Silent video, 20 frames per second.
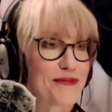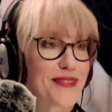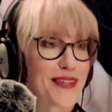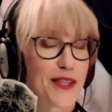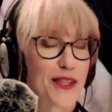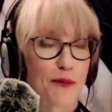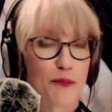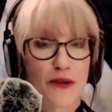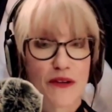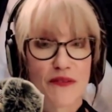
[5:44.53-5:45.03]

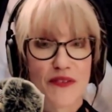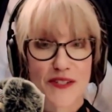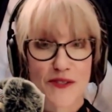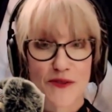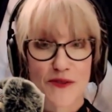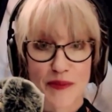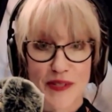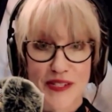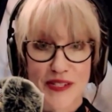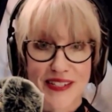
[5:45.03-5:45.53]
previous Three
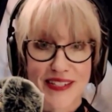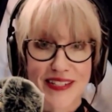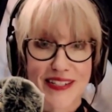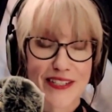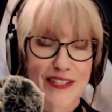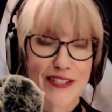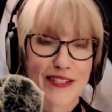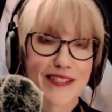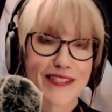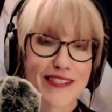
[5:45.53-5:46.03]

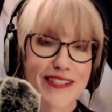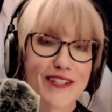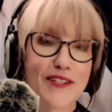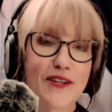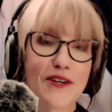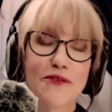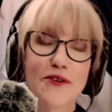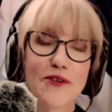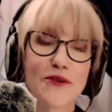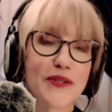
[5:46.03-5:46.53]
Musketeers, you know, if
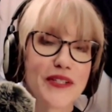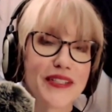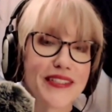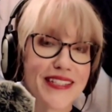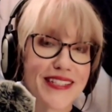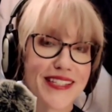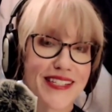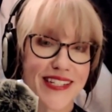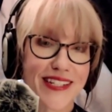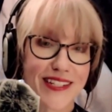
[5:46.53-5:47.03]
you're really a
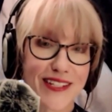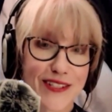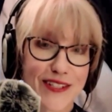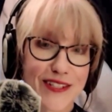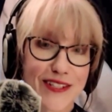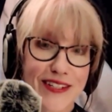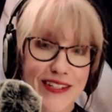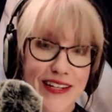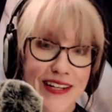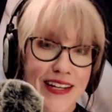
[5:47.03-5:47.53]
stickler
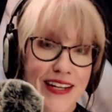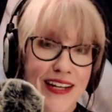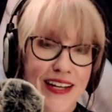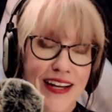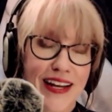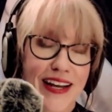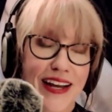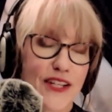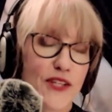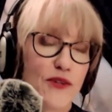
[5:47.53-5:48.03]

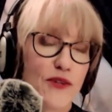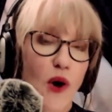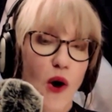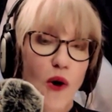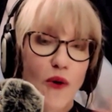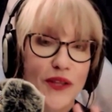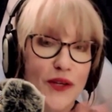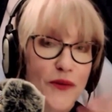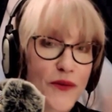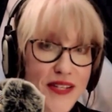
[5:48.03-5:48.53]
and you
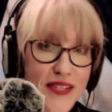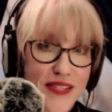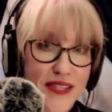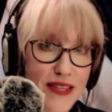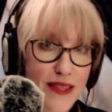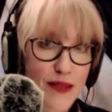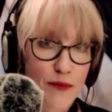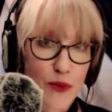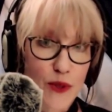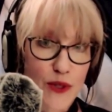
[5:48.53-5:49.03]
only want to see the
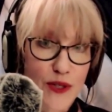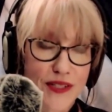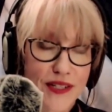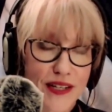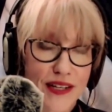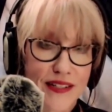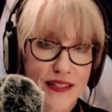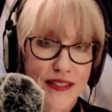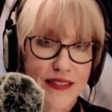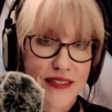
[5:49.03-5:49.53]
book
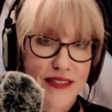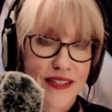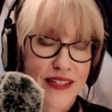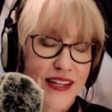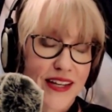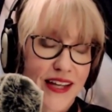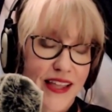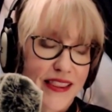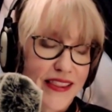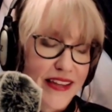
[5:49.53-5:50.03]
done,
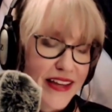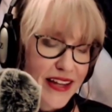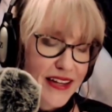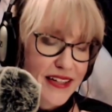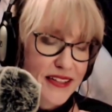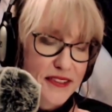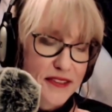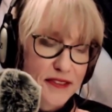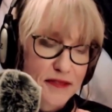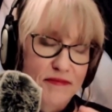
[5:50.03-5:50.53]

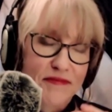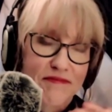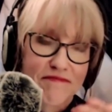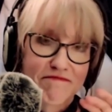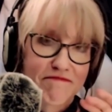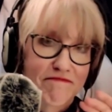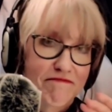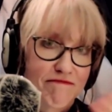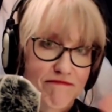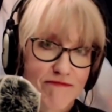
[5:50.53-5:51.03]
then
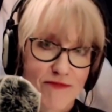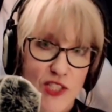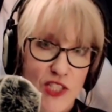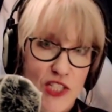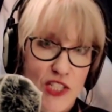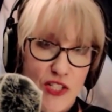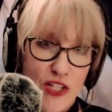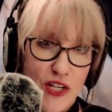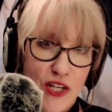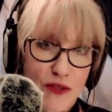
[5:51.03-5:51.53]
just
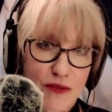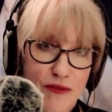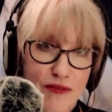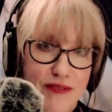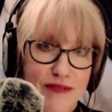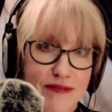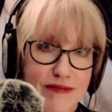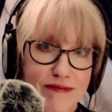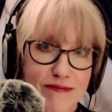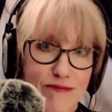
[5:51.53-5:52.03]
don't
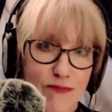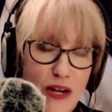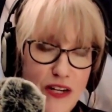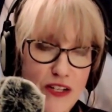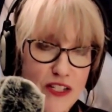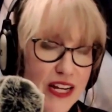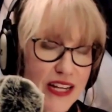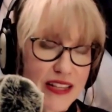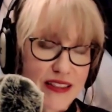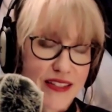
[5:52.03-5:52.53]
watch,
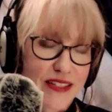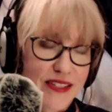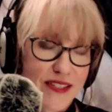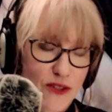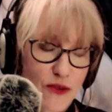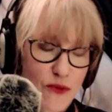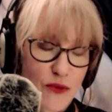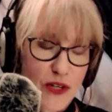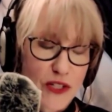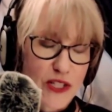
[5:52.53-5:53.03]
at least don't
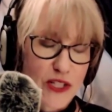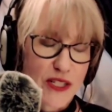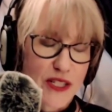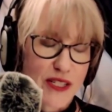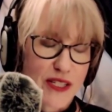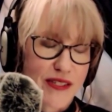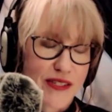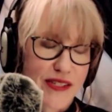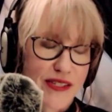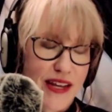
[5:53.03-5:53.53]
watch this
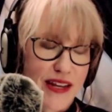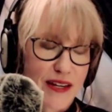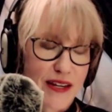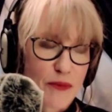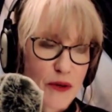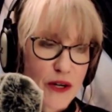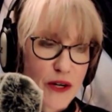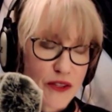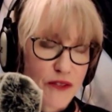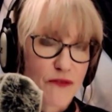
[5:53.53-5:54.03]
second
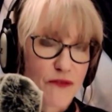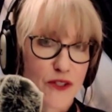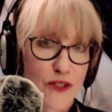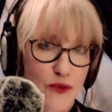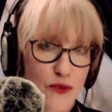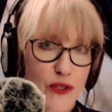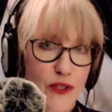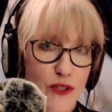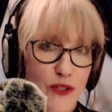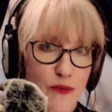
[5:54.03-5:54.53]
part. The first one
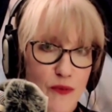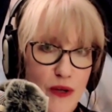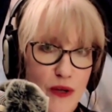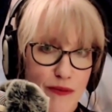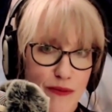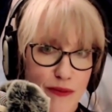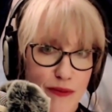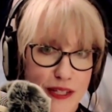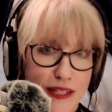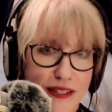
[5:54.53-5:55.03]
you could
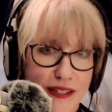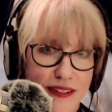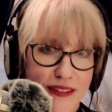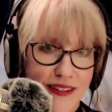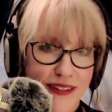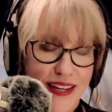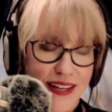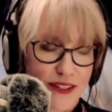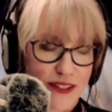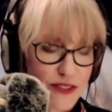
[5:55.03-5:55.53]
probably
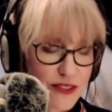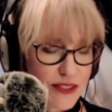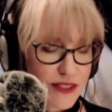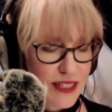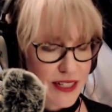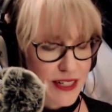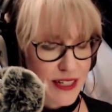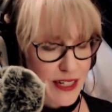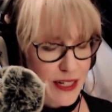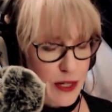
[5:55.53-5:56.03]
handle.
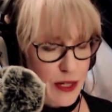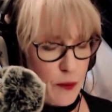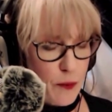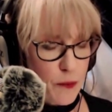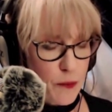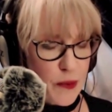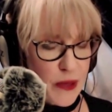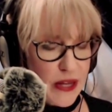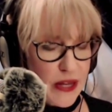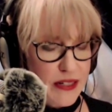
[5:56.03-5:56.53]

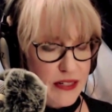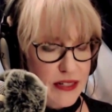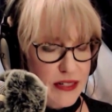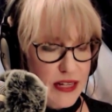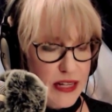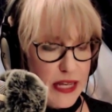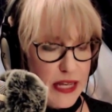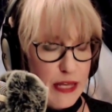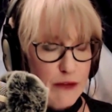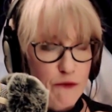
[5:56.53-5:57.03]
But
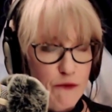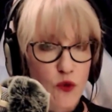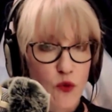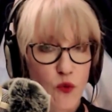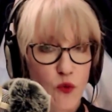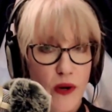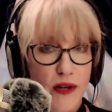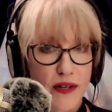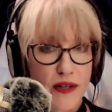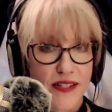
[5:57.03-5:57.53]
if you
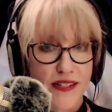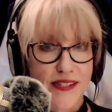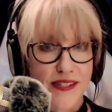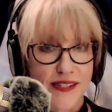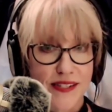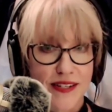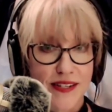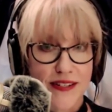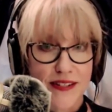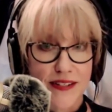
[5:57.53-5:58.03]
want to
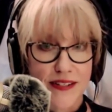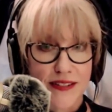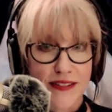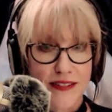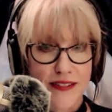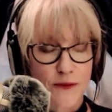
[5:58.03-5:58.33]
see